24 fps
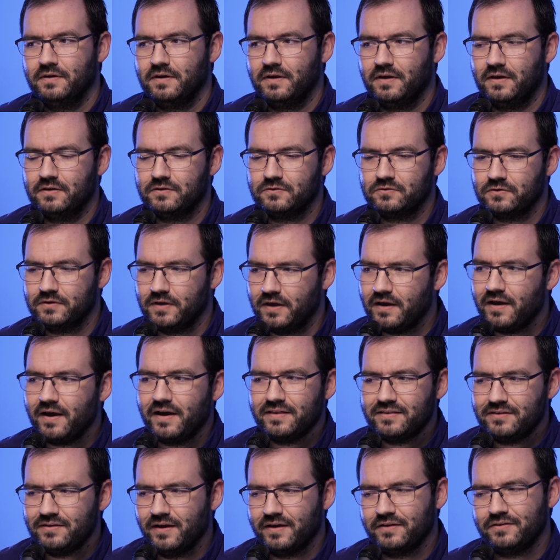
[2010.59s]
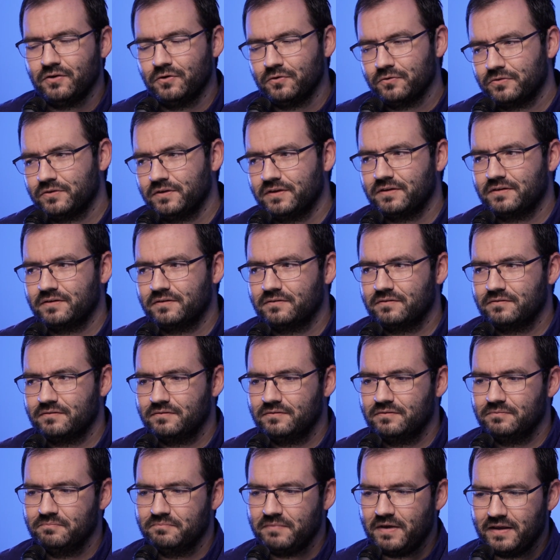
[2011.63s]
And so, yeah, I don't think
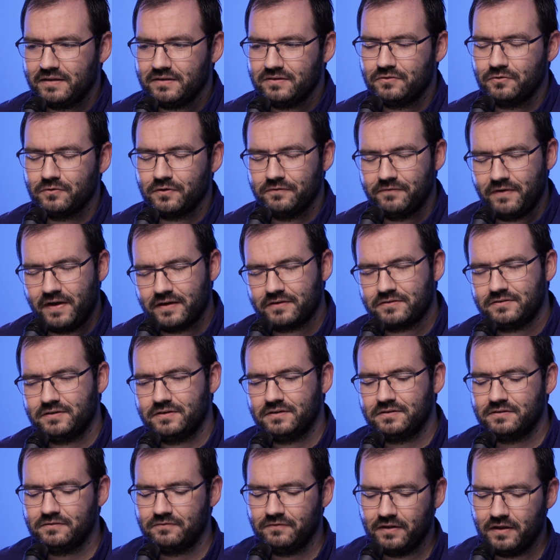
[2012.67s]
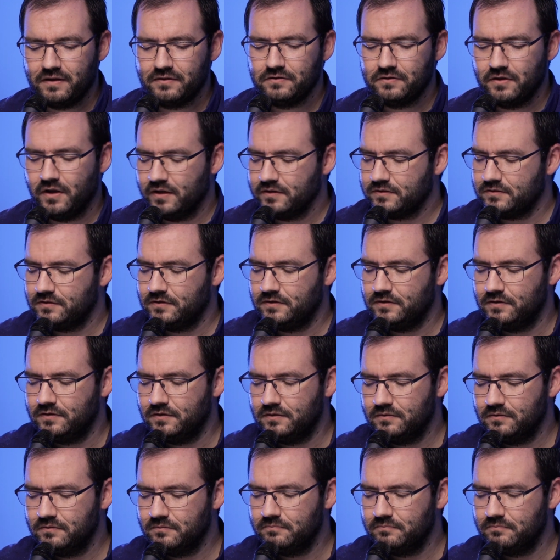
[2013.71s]
mandatory vaccines and Nazi